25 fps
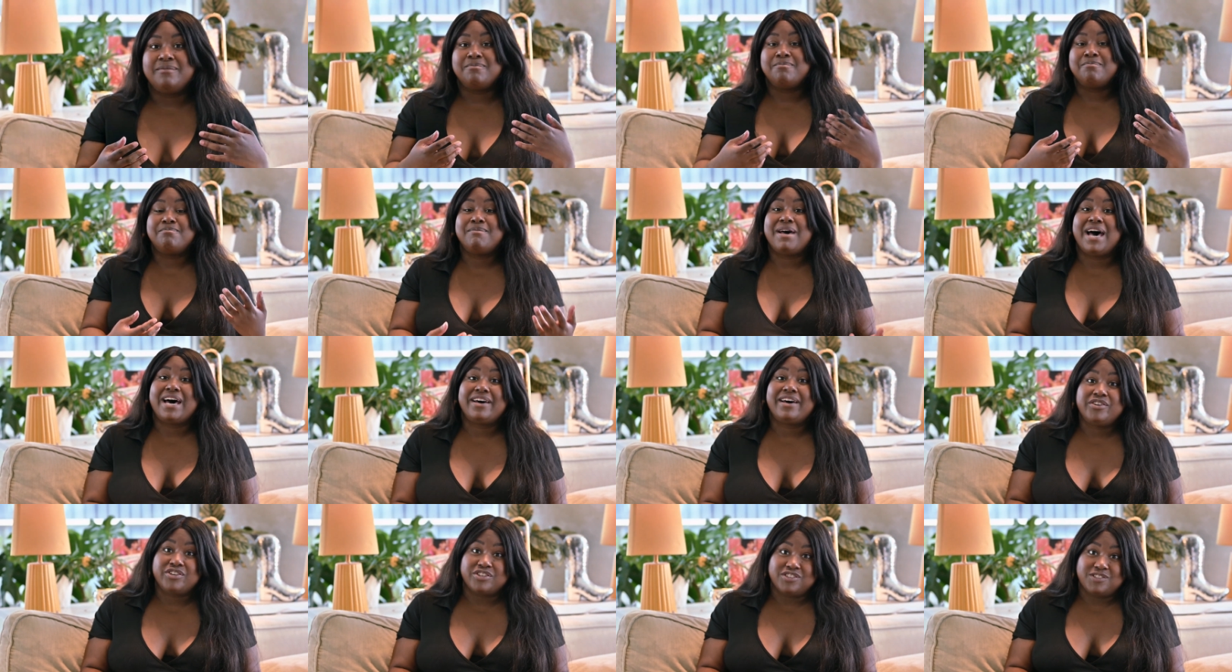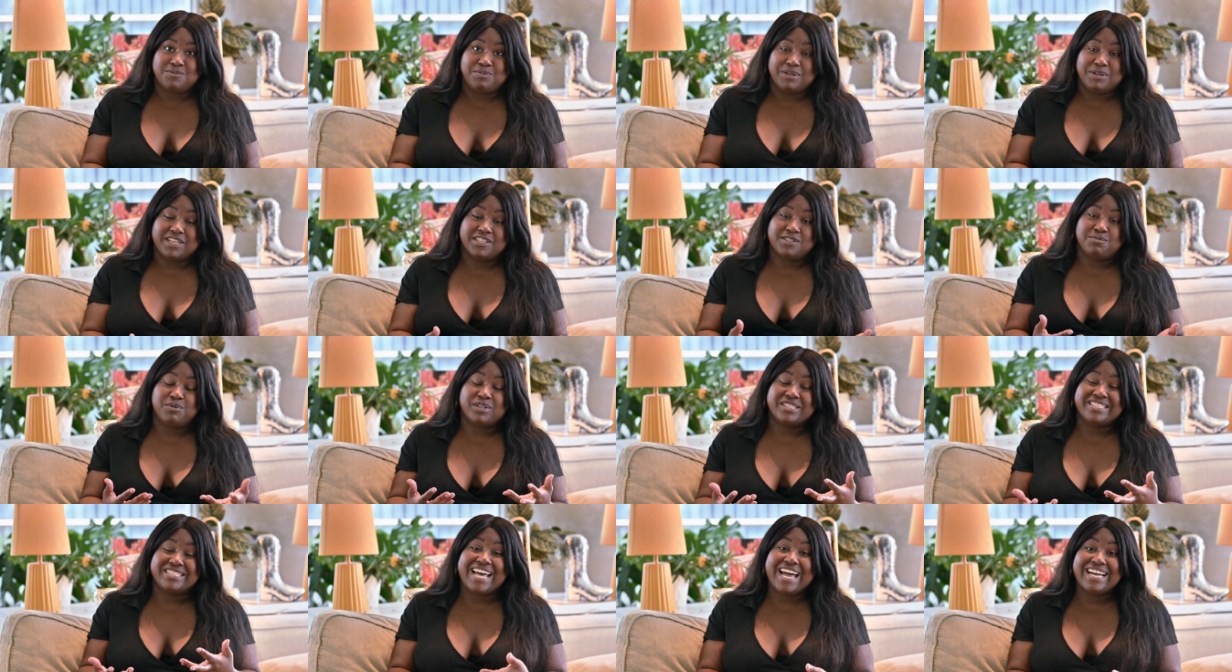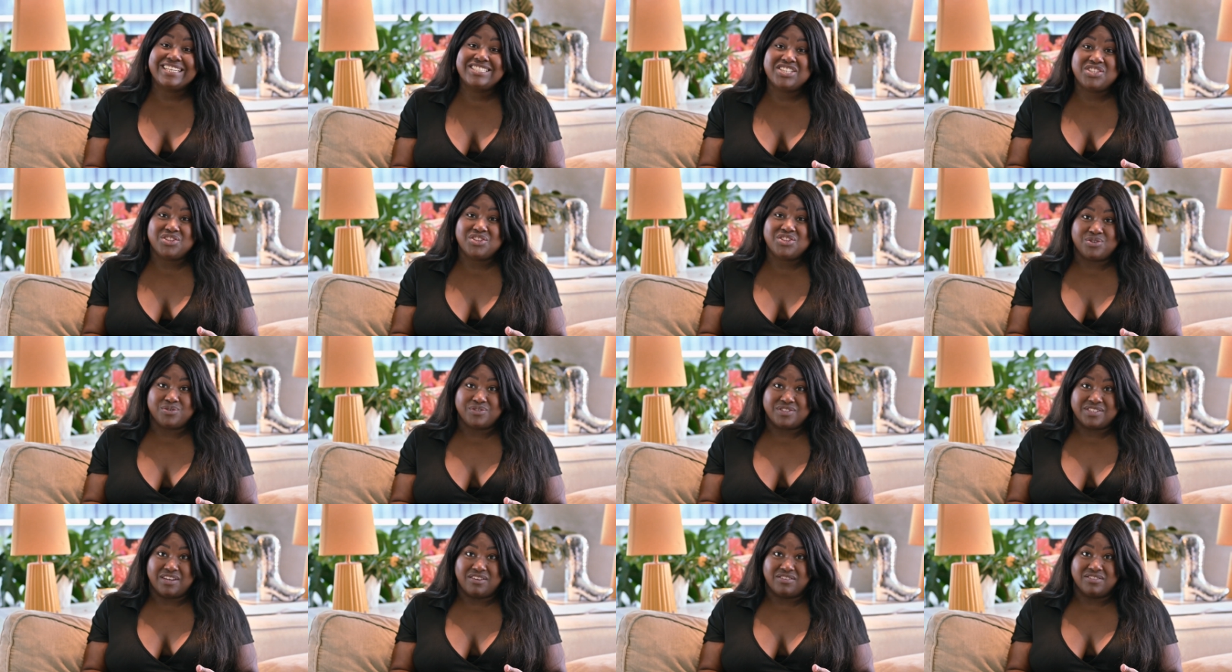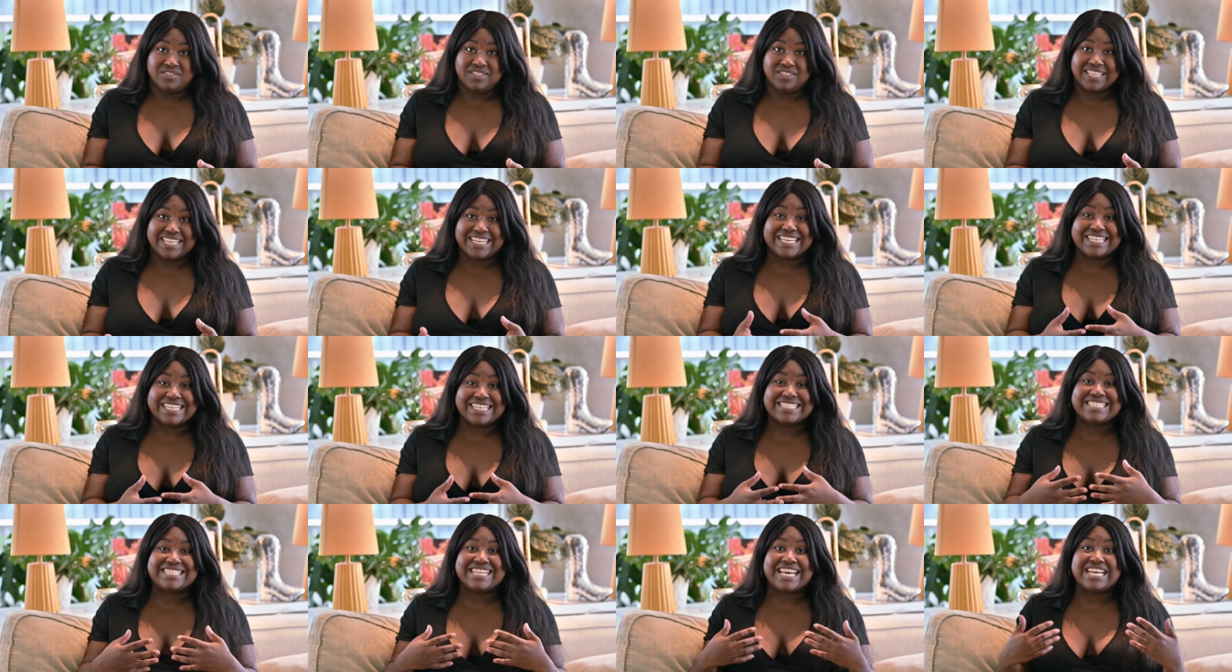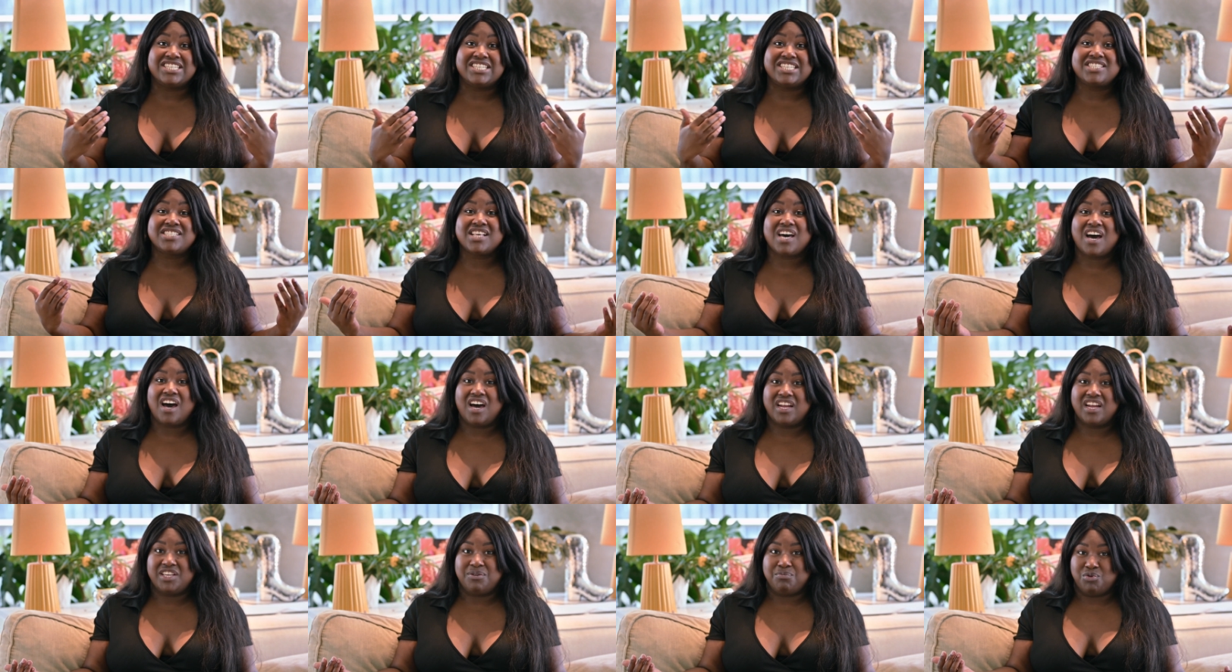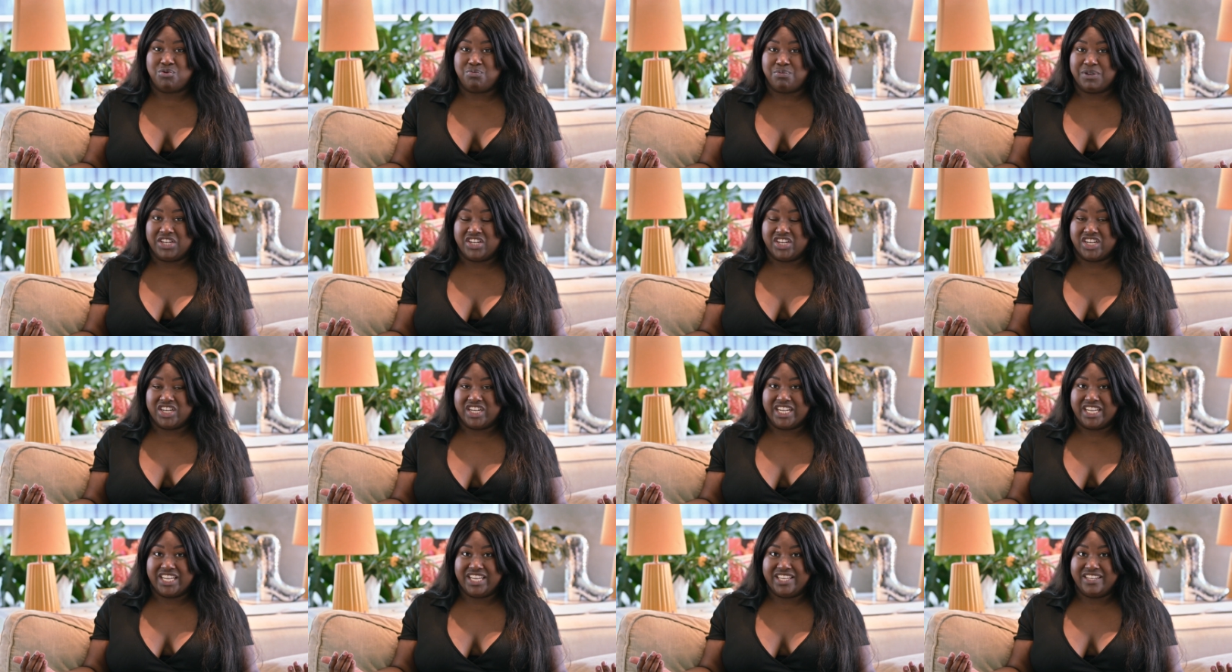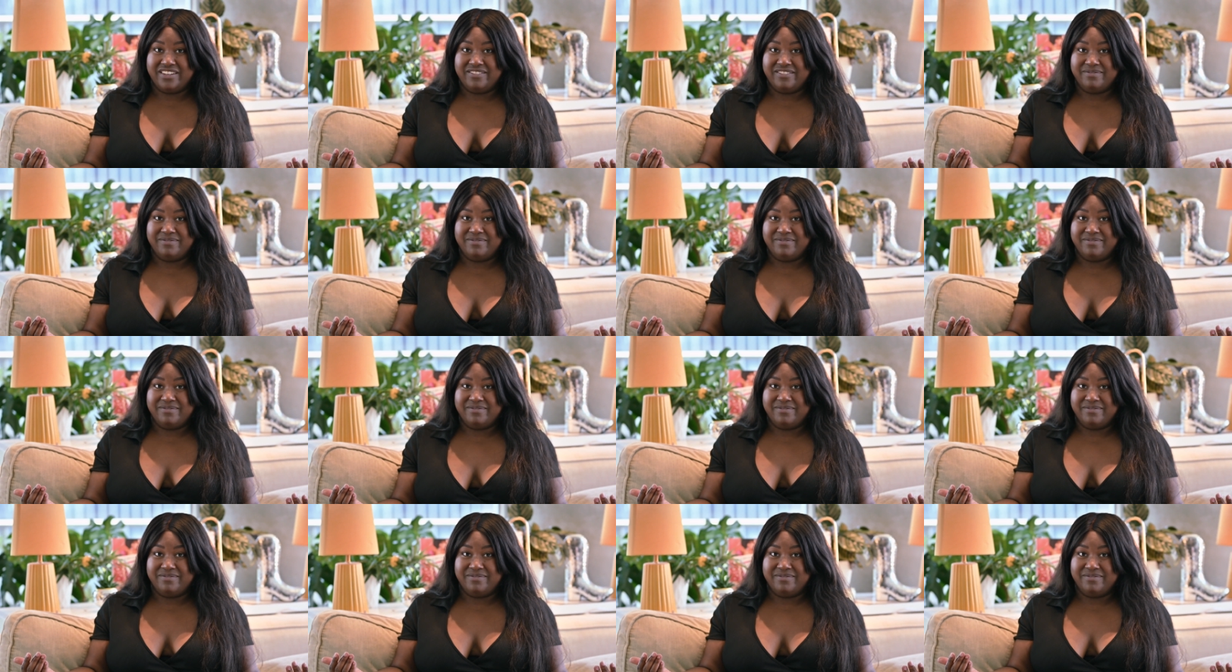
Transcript: It matters because protecting those cells can extend the honeymoon period.